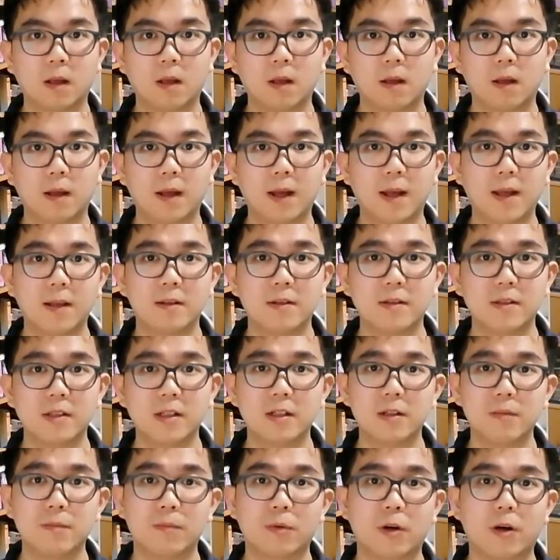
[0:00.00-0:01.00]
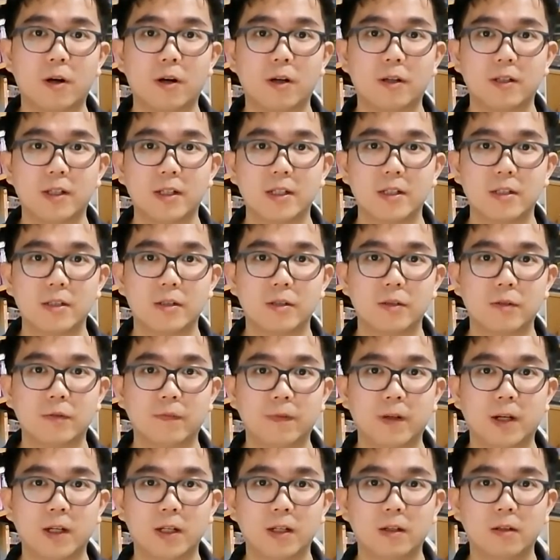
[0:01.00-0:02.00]
And the second part is to
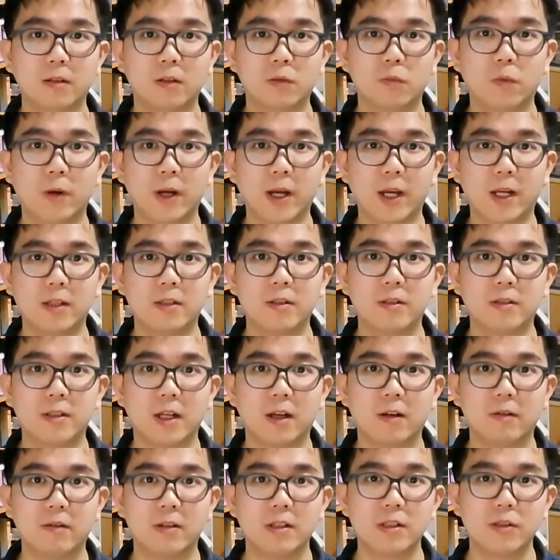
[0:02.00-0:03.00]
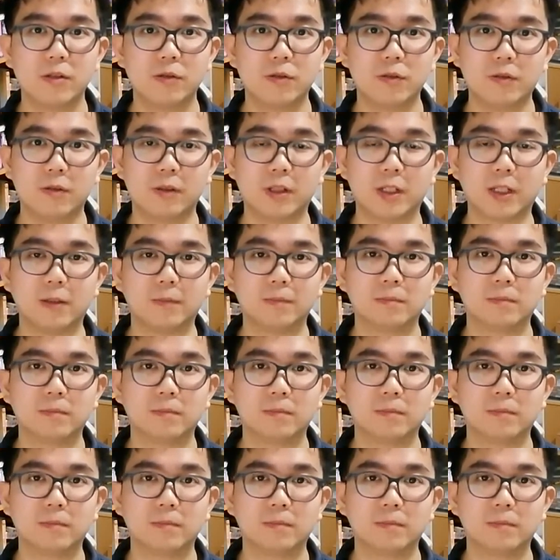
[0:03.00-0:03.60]
find out a way to tell this story,